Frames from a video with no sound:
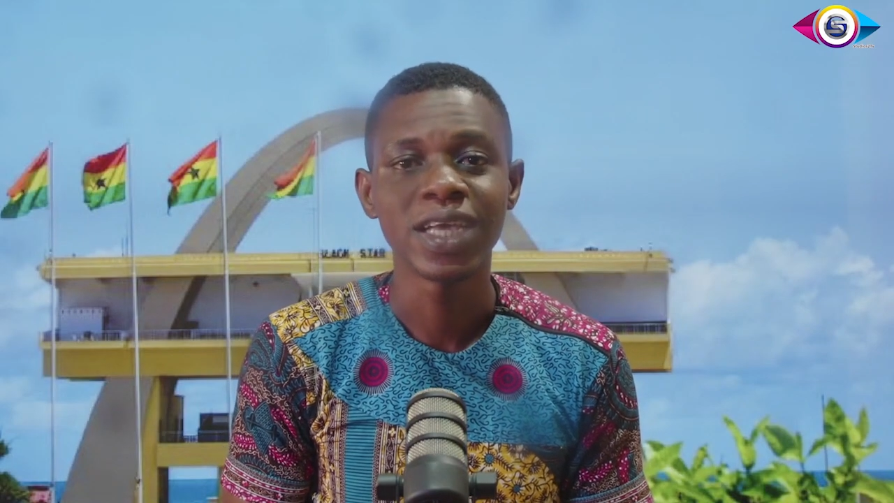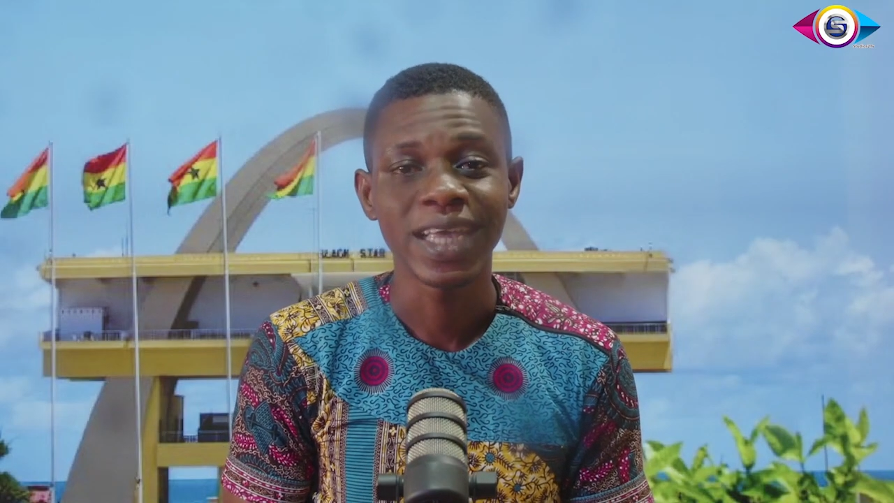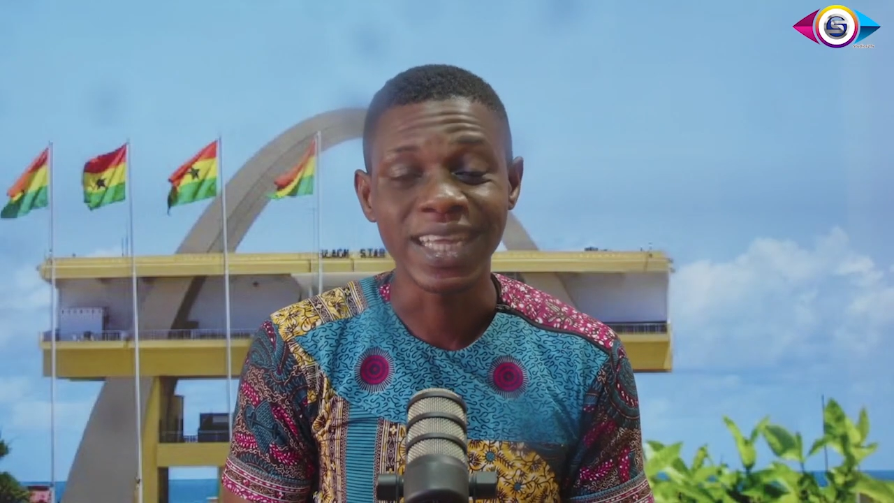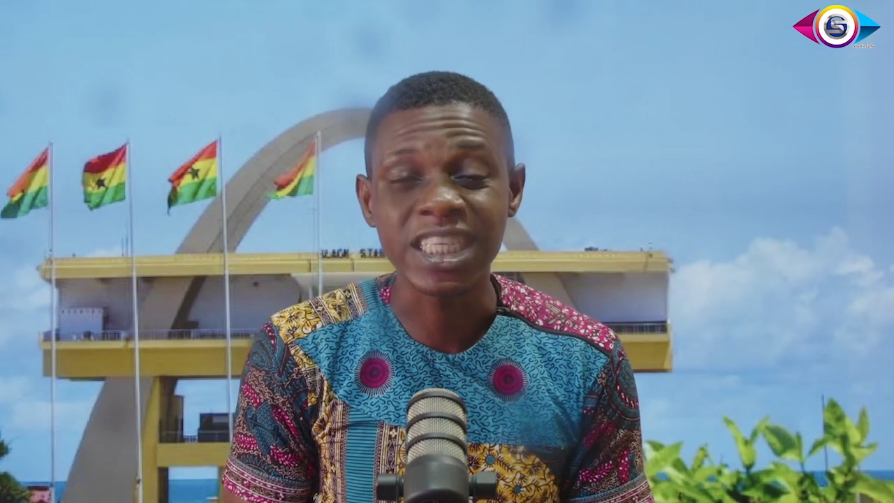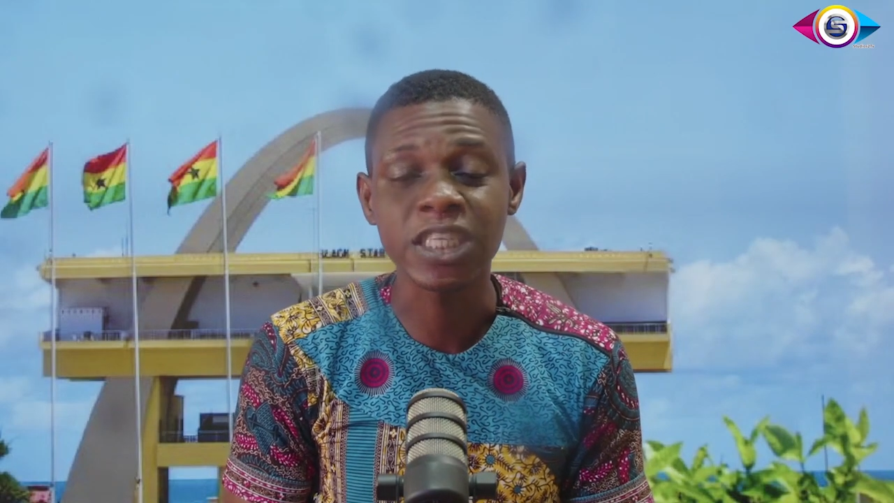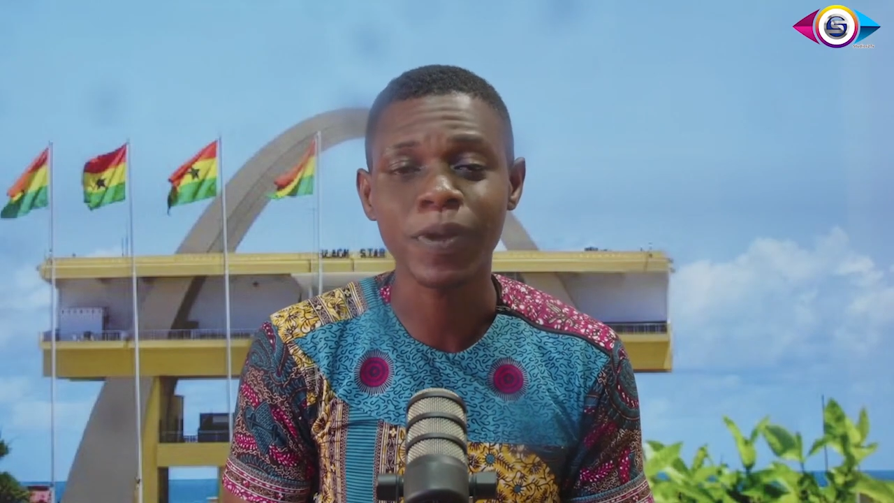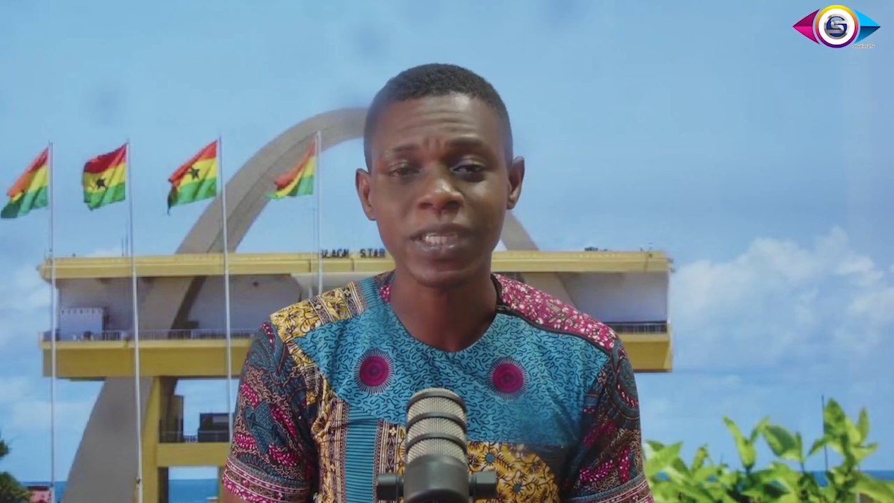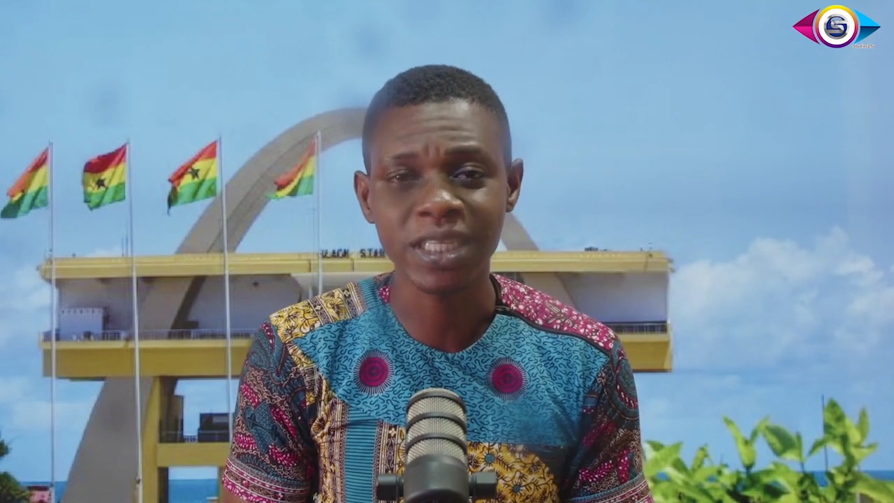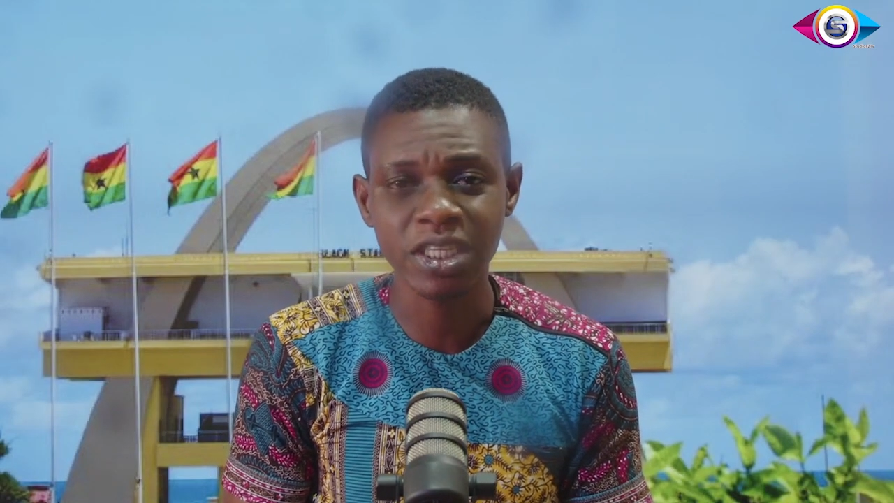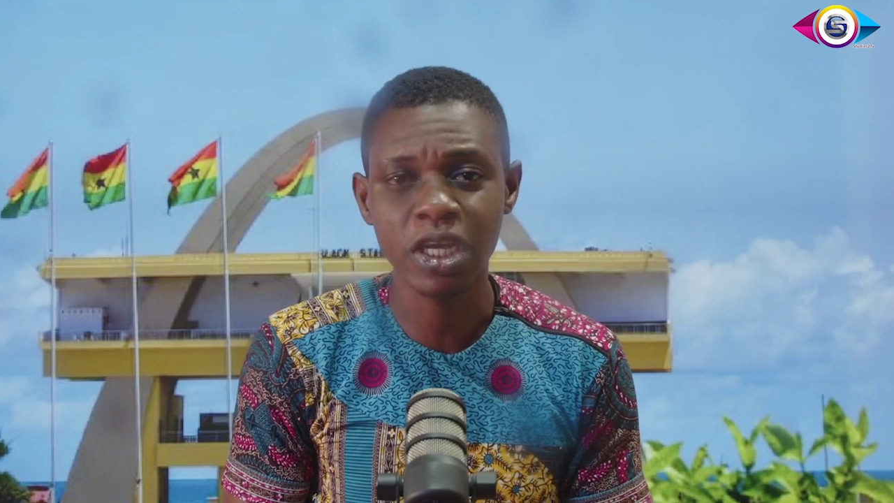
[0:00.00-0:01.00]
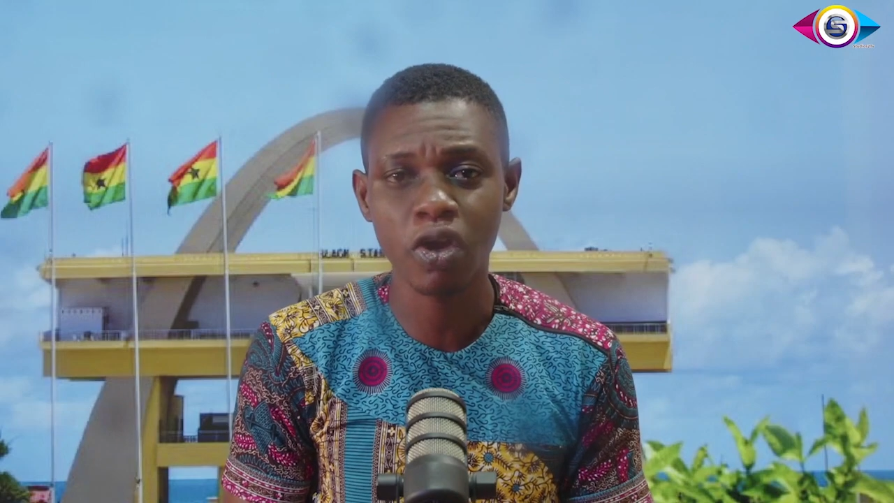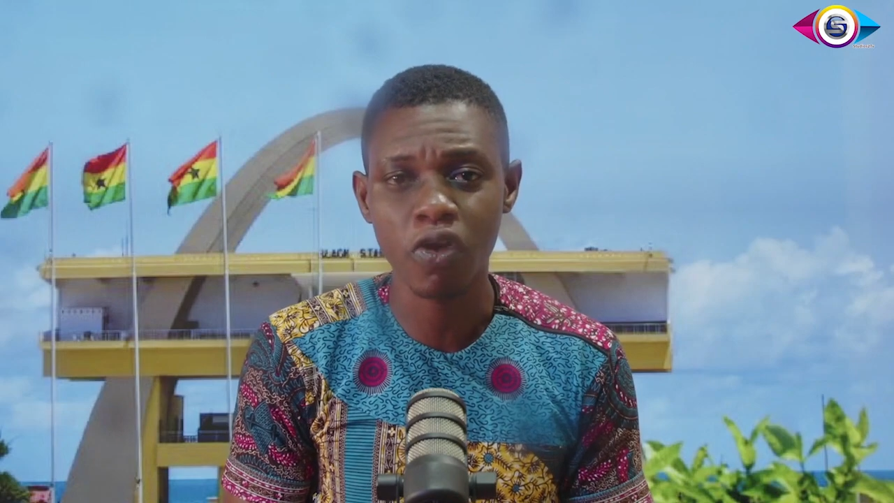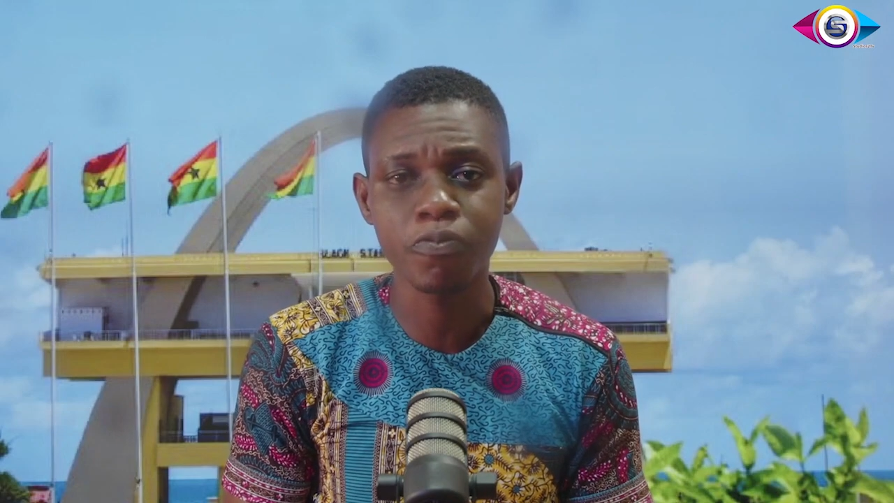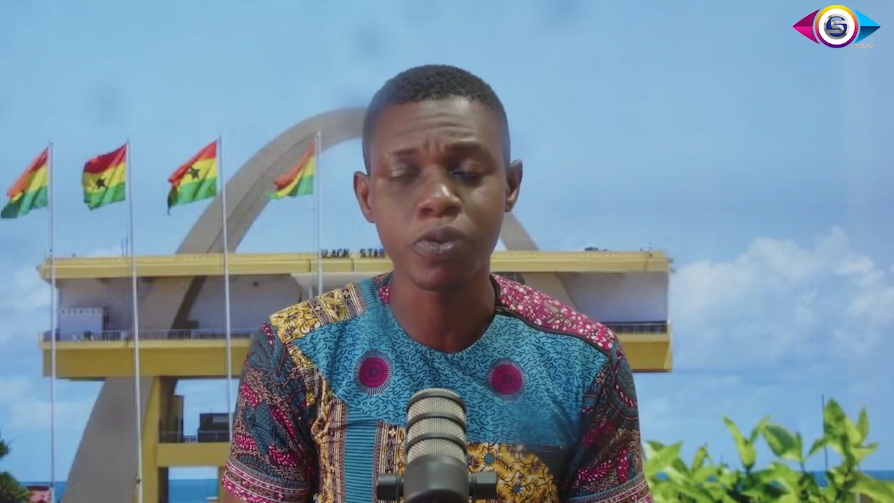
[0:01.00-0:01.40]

Inspector General of